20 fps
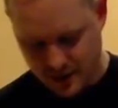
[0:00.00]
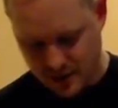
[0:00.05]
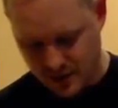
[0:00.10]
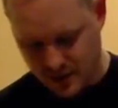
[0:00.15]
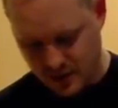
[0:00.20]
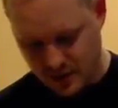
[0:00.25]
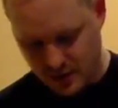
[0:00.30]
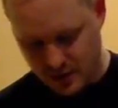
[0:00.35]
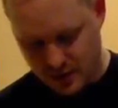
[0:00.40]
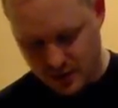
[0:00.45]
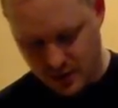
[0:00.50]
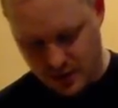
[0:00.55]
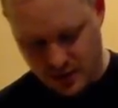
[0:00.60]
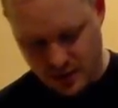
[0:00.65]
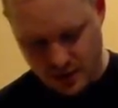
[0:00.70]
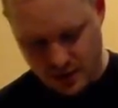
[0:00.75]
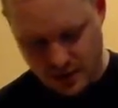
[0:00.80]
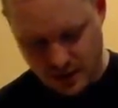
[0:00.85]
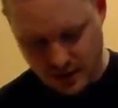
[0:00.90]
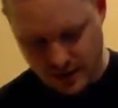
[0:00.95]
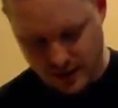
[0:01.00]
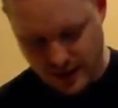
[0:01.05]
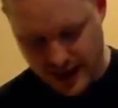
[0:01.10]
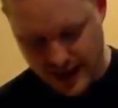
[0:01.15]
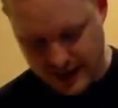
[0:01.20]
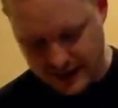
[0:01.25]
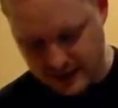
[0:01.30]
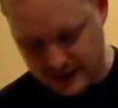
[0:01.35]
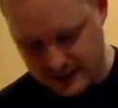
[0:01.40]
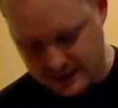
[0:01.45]
Oh, that
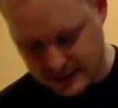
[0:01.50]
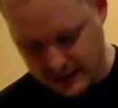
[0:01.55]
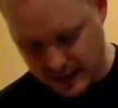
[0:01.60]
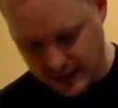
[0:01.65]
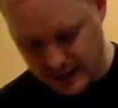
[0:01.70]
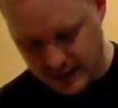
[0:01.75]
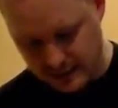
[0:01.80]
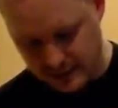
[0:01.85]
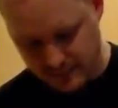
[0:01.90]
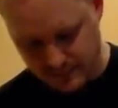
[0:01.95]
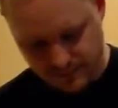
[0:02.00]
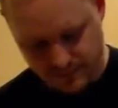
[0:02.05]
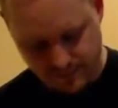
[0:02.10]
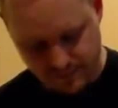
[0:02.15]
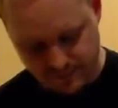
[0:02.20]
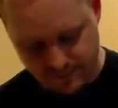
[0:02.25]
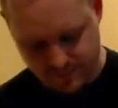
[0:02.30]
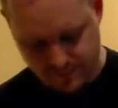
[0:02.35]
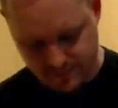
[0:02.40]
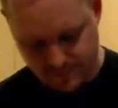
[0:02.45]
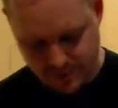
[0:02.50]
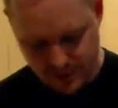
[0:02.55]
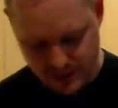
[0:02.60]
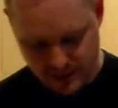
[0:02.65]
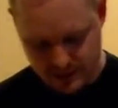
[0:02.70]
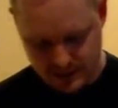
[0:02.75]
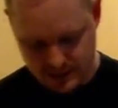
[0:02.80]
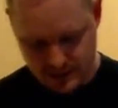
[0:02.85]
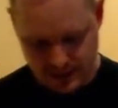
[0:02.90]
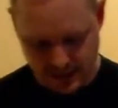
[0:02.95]
is a fucking
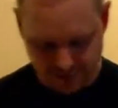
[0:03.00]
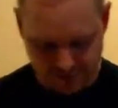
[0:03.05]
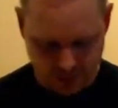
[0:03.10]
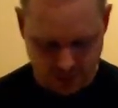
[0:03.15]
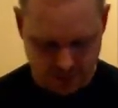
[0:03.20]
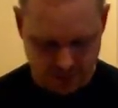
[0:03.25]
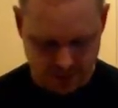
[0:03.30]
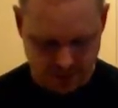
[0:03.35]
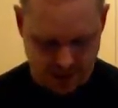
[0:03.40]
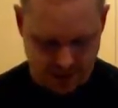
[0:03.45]
tough one.